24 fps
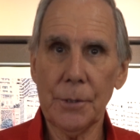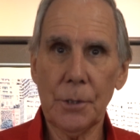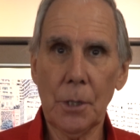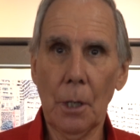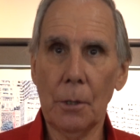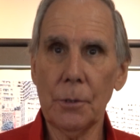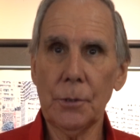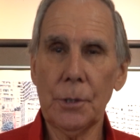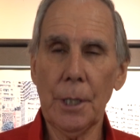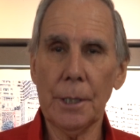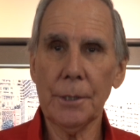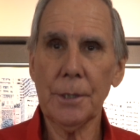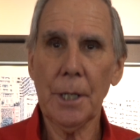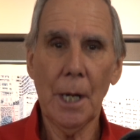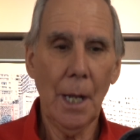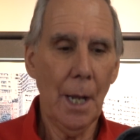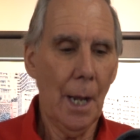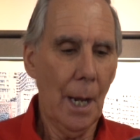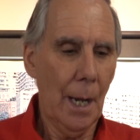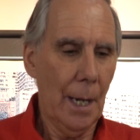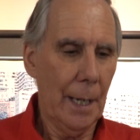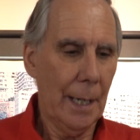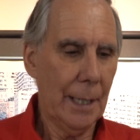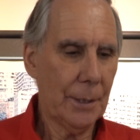So just,
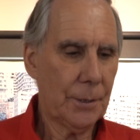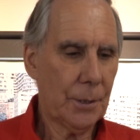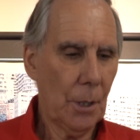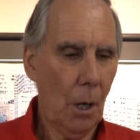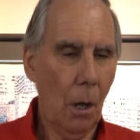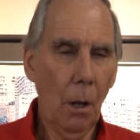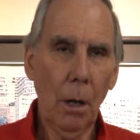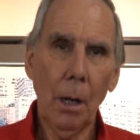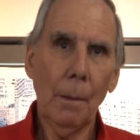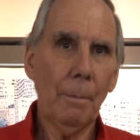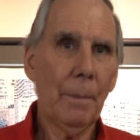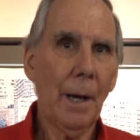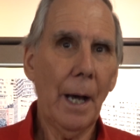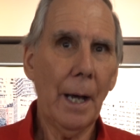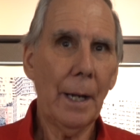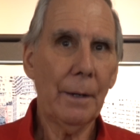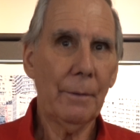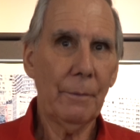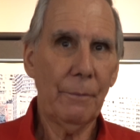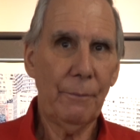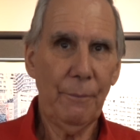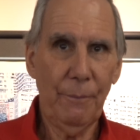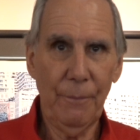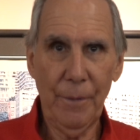it's all
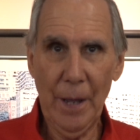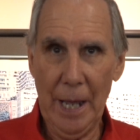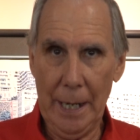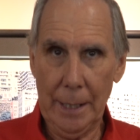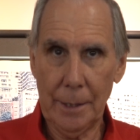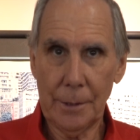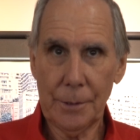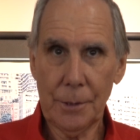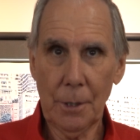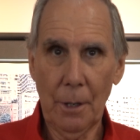about fit.